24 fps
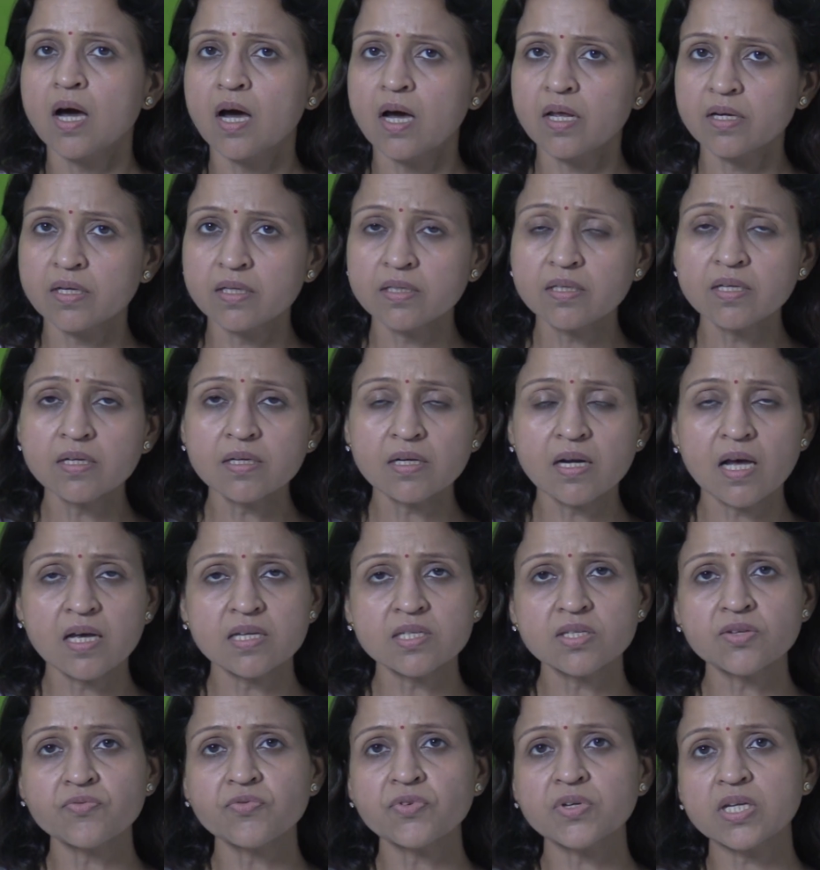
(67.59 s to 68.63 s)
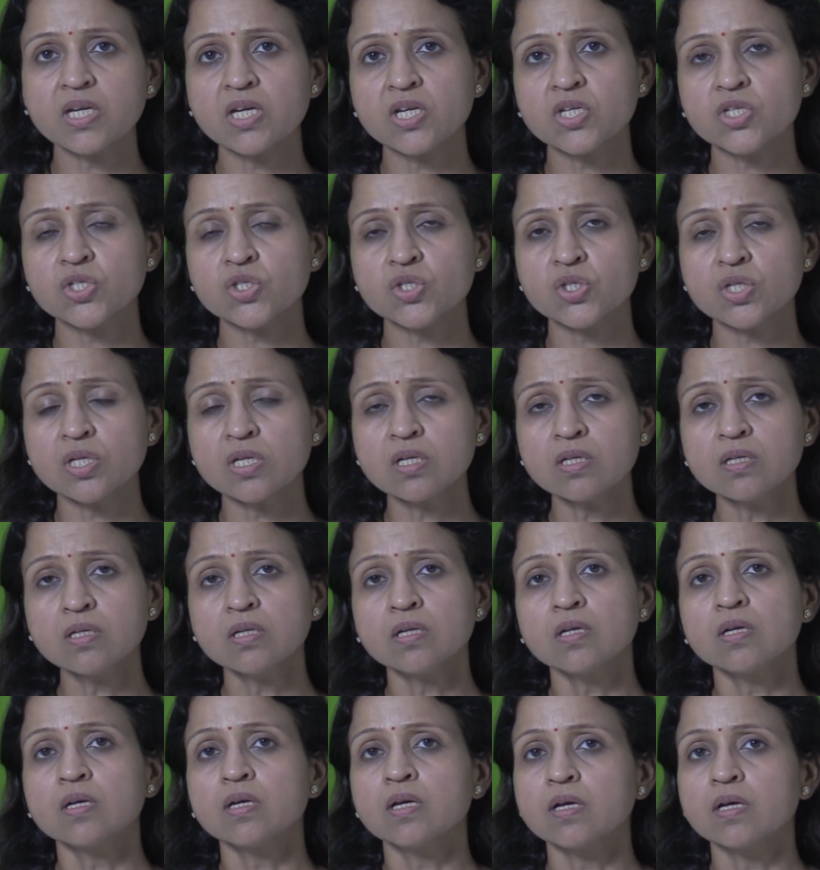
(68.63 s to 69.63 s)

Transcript: Another classification,